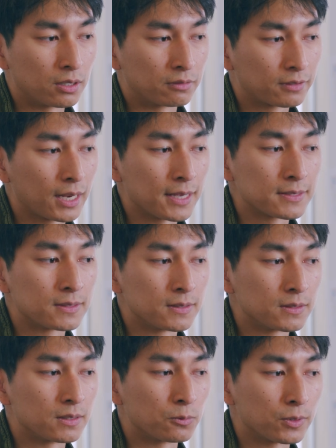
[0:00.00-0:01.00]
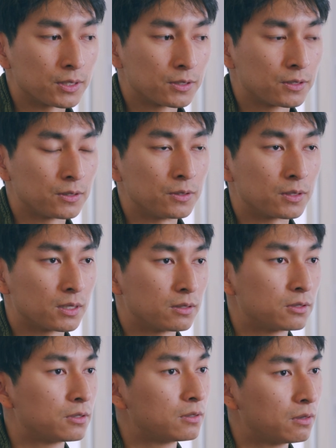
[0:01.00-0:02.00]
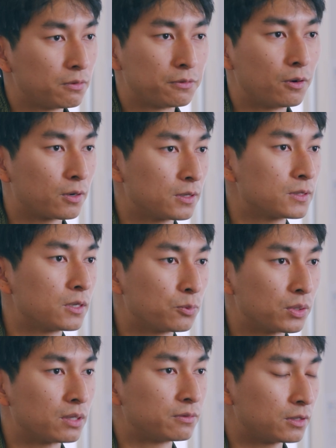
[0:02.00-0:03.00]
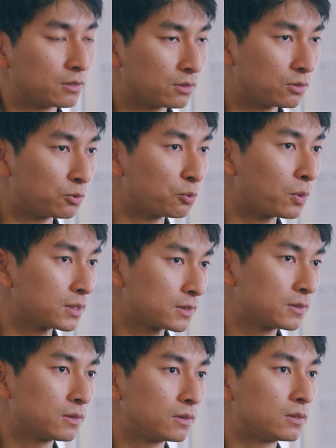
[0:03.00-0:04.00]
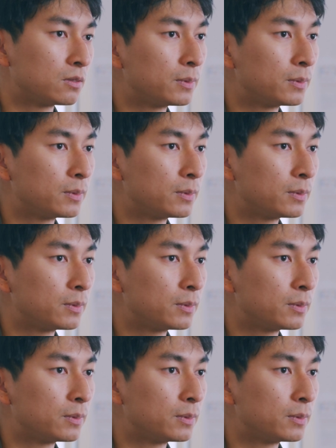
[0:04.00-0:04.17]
of classes in which you can focus on whatever you want to